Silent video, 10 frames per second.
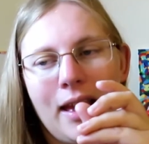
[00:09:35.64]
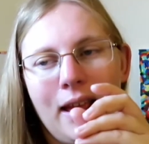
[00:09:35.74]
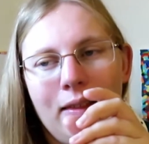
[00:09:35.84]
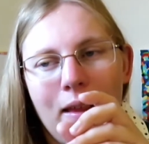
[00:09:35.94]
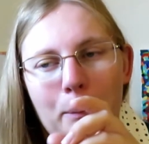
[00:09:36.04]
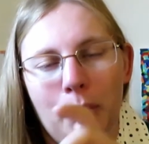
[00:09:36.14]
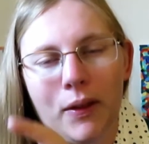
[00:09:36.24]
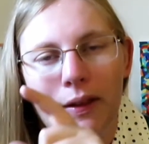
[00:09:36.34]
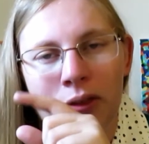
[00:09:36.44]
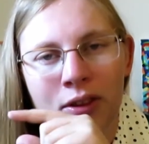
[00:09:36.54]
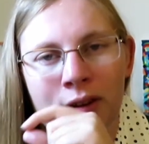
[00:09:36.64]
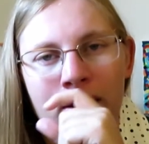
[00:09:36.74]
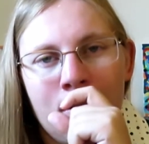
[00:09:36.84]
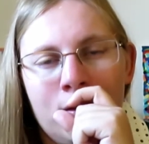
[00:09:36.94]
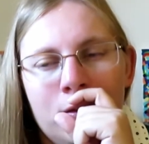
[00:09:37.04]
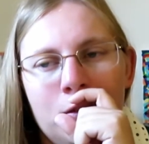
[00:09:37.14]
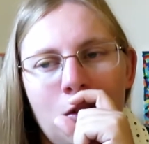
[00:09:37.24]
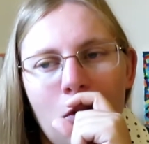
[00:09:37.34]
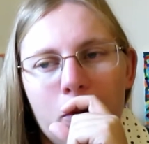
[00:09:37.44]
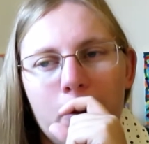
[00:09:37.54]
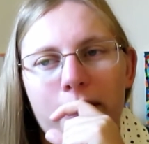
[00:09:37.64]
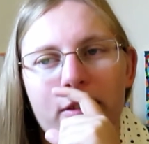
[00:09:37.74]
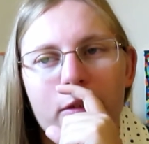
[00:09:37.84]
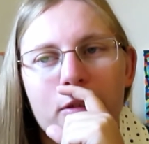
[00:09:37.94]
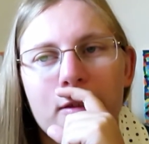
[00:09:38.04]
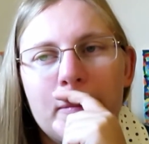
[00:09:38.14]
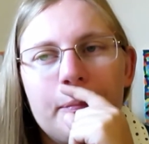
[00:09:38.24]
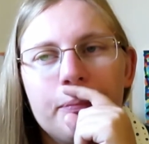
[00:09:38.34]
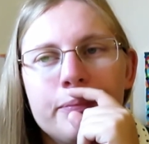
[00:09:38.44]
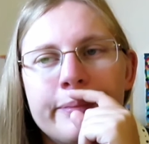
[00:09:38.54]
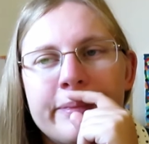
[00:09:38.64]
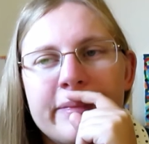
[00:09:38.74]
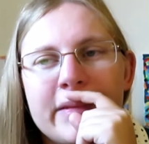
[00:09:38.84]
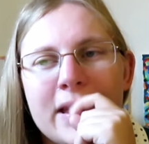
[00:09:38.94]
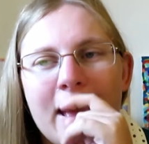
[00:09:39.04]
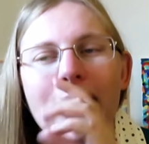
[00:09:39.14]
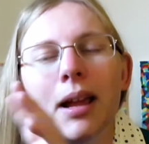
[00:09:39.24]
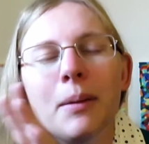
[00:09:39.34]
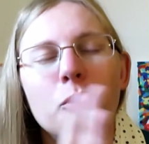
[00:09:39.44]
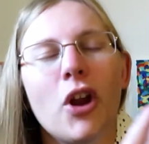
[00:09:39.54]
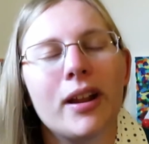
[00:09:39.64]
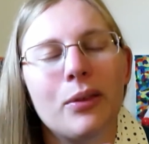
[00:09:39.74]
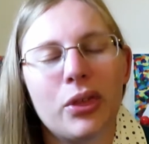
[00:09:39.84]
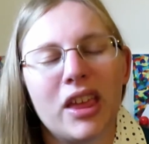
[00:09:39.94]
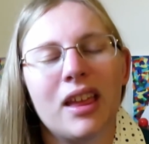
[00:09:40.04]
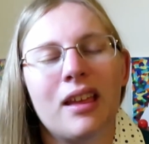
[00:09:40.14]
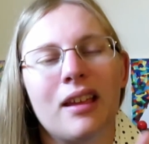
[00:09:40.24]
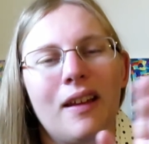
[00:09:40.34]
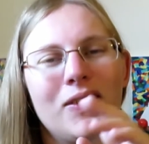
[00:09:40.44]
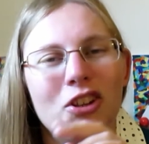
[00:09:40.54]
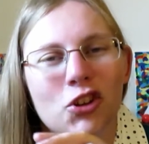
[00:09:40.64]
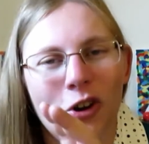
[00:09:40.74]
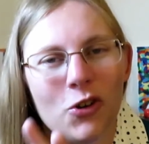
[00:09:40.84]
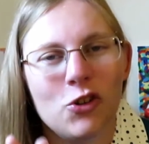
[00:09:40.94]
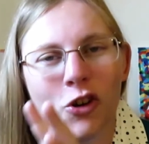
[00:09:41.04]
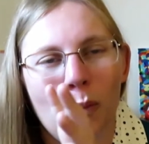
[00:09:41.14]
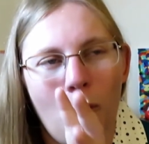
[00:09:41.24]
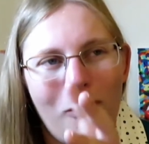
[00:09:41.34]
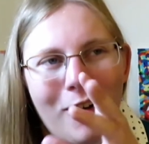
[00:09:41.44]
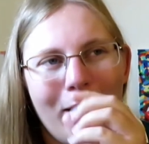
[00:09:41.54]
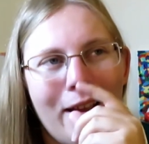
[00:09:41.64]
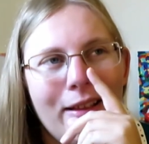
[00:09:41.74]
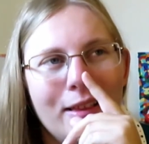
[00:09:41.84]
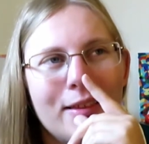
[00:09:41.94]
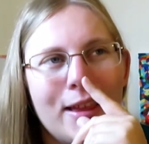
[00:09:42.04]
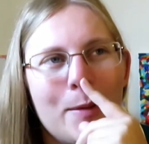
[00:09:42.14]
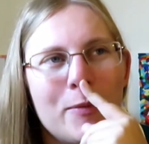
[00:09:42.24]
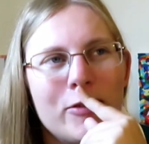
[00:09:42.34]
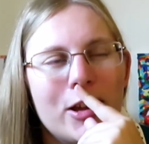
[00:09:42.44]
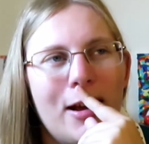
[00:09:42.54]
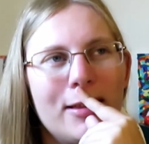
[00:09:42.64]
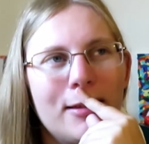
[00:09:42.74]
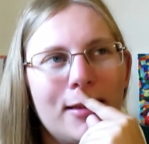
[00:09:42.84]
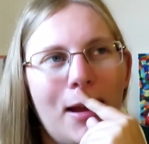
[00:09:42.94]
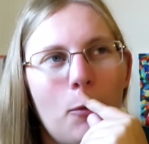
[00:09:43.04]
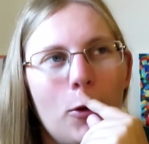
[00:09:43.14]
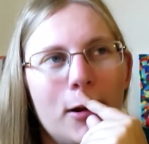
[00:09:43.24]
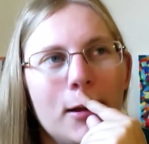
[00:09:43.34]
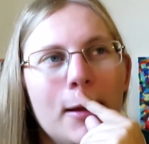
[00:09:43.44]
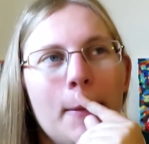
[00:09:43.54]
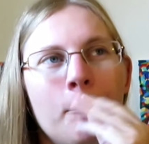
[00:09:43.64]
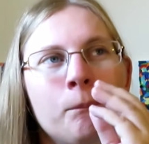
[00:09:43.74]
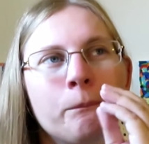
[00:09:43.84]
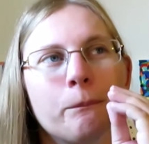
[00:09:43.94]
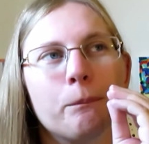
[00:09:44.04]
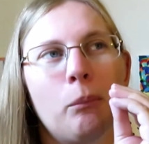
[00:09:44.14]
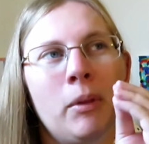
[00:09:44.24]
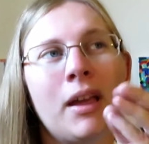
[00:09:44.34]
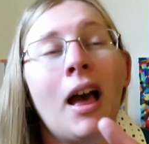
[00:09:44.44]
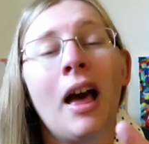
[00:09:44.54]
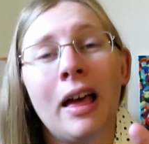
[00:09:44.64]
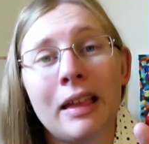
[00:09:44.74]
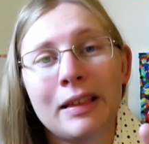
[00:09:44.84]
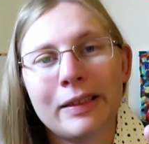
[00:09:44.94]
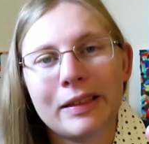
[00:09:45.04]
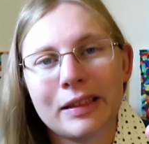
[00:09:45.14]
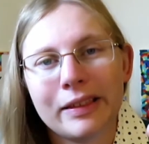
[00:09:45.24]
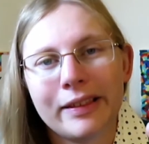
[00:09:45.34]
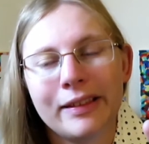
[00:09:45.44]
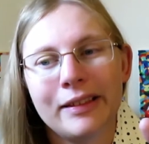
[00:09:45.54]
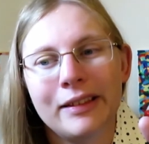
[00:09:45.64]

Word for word: and then putting Athena over with Zeus. And I am trying to think of the Trojan War and the setup of the gods on that one, because